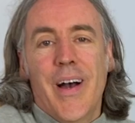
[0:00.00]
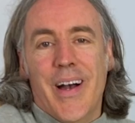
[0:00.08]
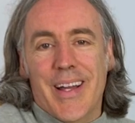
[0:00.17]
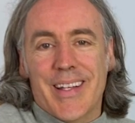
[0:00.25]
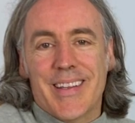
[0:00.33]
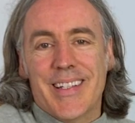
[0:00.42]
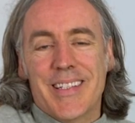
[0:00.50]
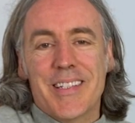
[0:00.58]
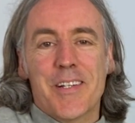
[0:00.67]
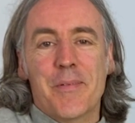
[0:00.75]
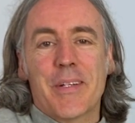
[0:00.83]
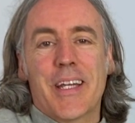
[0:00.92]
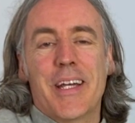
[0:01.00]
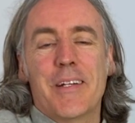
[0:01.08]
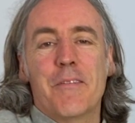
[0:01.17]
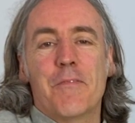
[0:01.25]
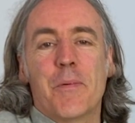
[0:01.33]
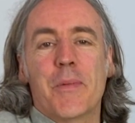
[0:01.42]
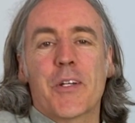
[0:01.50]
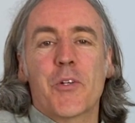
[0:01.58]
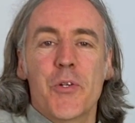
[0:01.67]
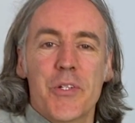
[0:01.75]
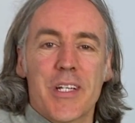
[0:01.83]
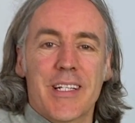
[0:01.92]
Hi, this is Simon Candy from
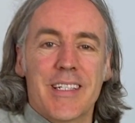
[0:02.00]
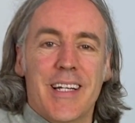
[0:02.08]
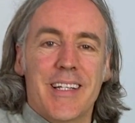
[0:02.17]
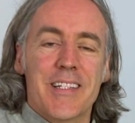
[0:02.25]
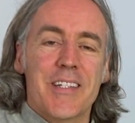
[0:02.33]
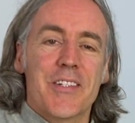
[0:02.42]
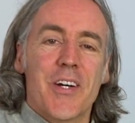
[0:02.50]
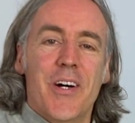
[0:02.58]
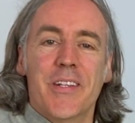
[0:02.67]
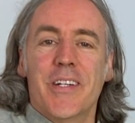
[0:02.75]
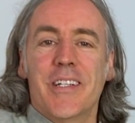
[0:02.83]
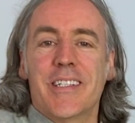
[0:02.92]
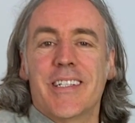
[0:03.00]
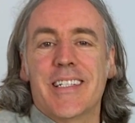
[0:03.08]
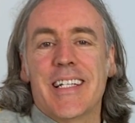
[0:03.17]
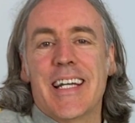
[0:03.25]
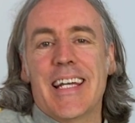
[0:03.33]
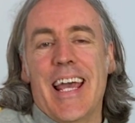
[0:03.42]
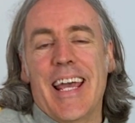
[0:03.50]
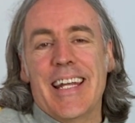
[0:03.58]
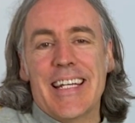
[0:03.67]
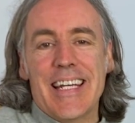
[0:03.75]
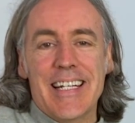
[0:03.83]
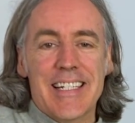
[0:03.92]
Acoustic Guitar Lessons Online.net,
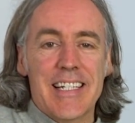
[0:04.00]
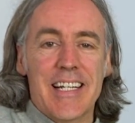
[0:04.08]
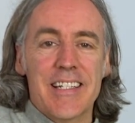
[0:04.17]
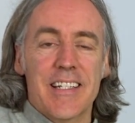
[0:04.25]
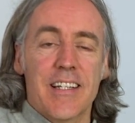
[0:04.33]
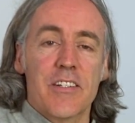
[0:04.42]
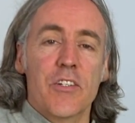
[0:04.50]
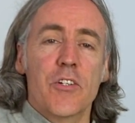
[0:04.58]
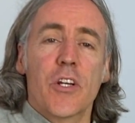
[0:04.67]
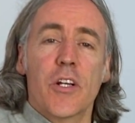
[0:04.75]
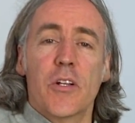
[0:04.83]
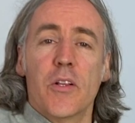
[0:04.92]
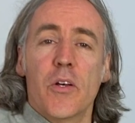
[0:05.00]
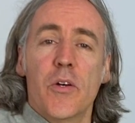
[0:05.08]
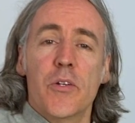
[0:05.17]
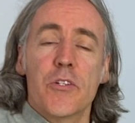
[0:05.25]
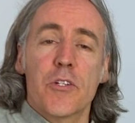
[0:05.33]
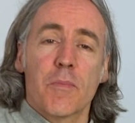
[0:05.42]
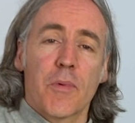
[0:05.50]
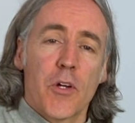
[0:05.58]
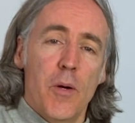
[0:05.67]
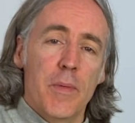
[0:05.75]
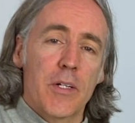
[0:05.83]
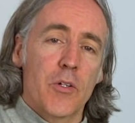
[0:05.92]
and in today's lesson you're going to learn some
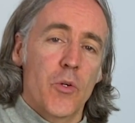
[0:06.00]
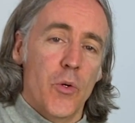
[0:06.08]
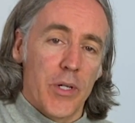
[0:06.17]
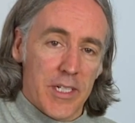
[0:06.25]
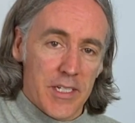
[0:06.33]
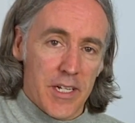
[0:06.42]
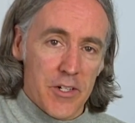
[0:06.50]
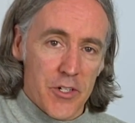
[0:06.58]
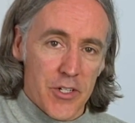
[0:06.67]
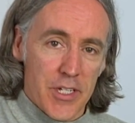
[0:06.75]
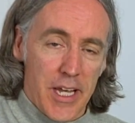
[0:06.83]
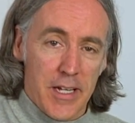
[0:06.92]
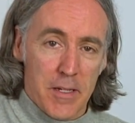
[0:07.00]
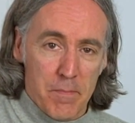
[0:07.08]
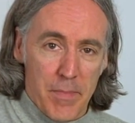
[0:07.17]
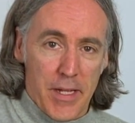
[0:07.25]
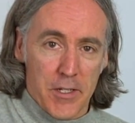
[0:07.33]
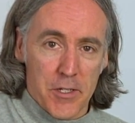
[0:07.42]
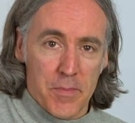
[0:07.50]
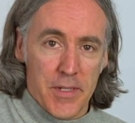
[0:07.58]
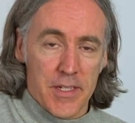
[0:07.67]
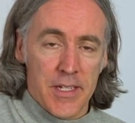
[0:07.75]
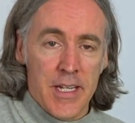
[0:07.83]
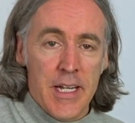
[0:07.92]
common chord extensions and
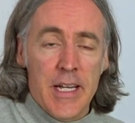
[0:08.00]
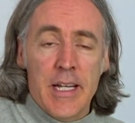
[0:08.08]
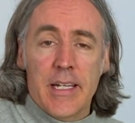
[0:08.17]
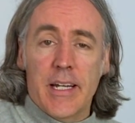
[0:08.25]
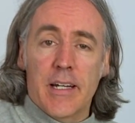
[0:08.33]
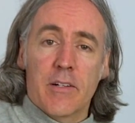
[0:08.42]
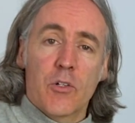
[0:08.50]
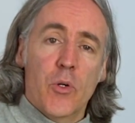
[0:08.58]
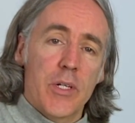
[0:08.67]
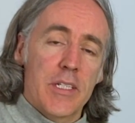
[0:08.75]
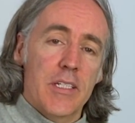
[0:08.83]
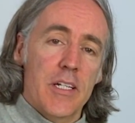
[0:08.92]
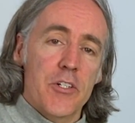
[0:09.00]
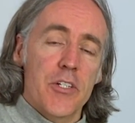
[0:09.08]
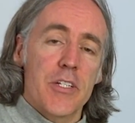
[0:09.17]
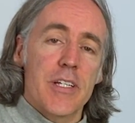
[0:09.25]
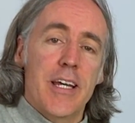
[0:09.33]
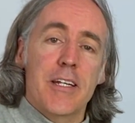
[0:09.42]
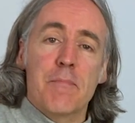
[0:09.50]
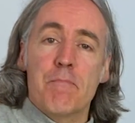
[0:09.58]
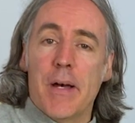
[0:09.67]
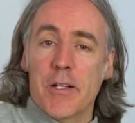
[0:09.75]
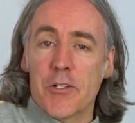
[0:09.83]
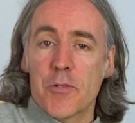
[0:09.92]
embellishments. Now, chord extensions and
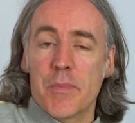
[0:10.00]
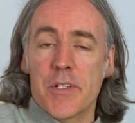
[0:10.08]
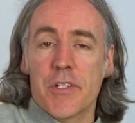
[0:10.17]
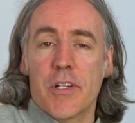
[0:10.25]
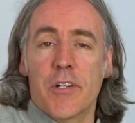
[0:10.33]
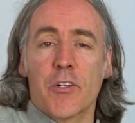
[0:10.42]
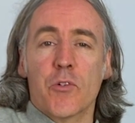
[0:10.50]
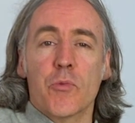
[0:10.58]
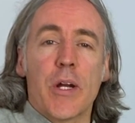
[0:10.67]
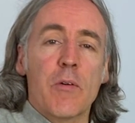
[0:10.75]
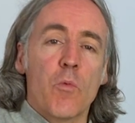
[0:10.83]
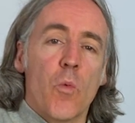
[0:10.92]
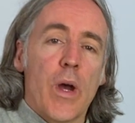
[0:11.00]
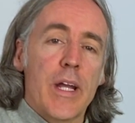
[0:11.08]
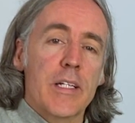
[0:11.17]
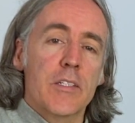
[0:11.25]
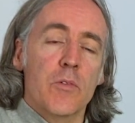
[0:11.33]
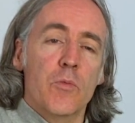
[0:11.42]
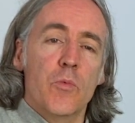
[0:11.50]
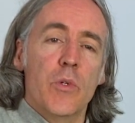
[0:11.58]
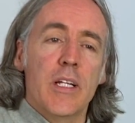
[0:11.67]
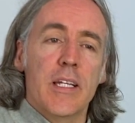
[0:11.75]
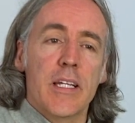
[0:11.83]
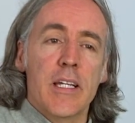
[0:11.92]
embellishments are a great way to
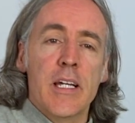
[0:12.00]
really